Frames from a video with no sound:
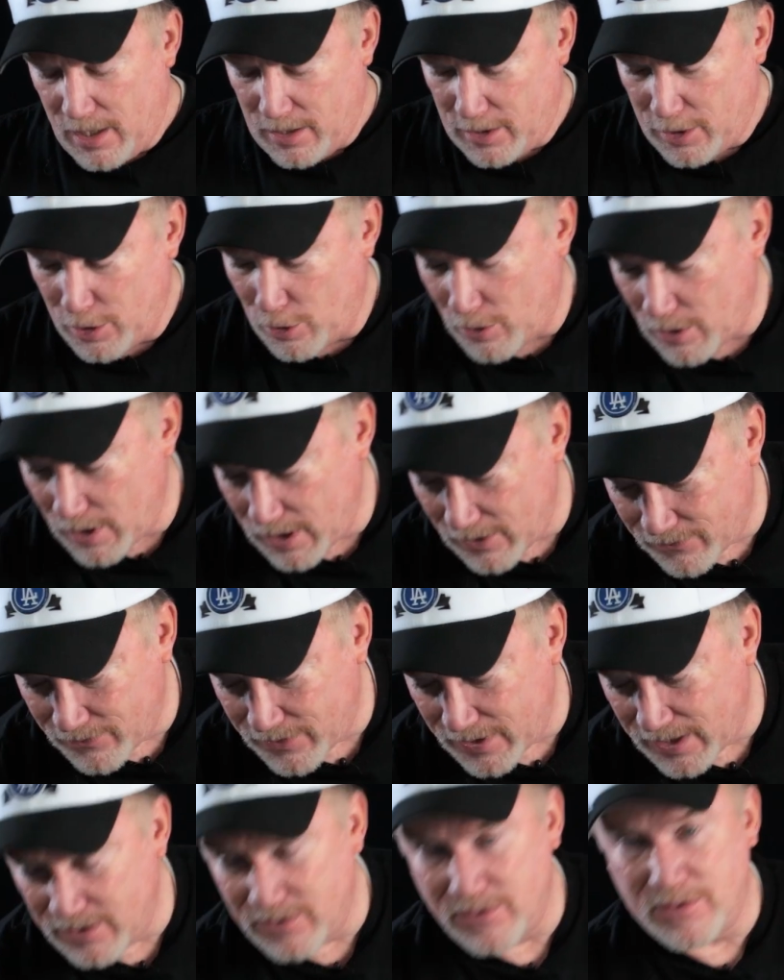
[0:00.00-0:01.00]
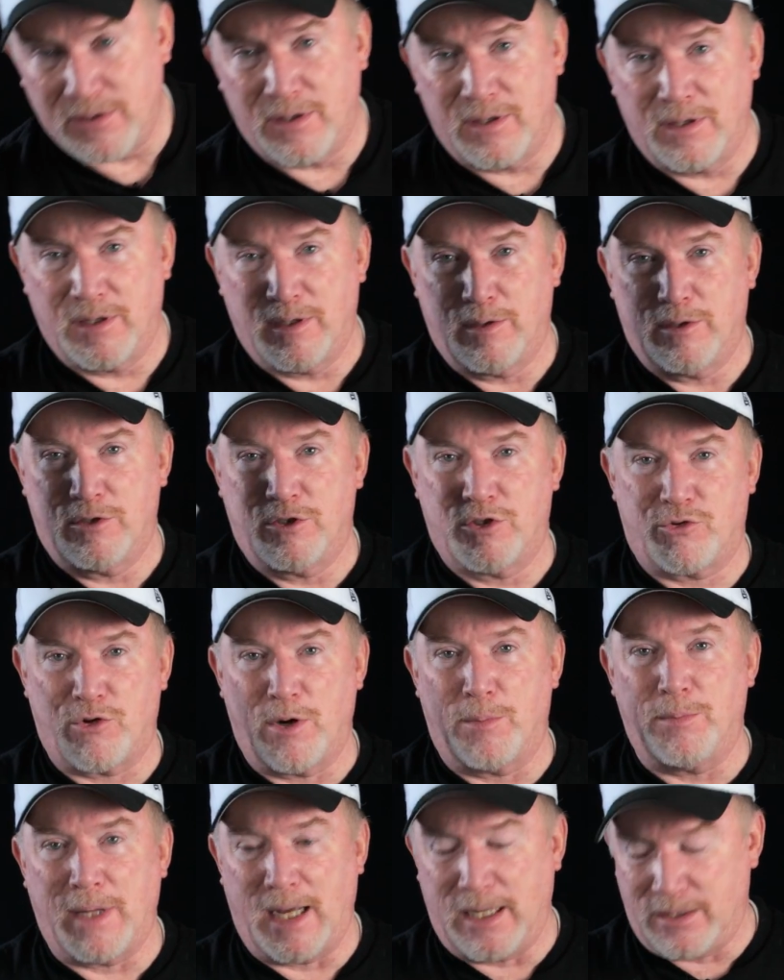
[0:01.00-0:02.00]
You know, if these
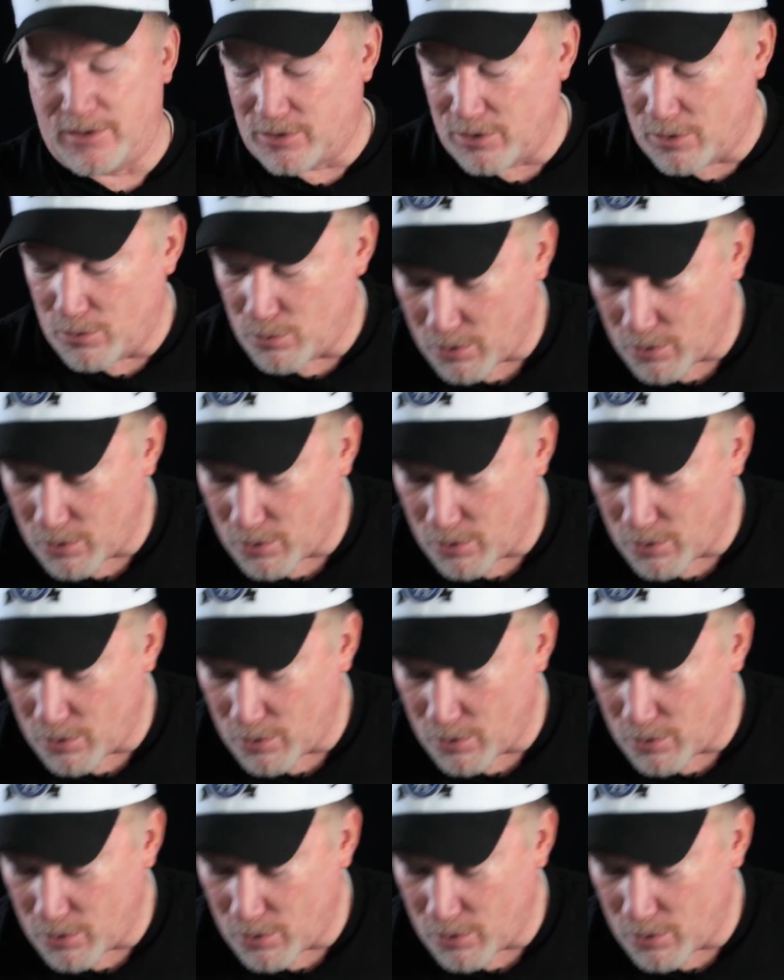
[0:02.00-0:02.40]
strip lights don't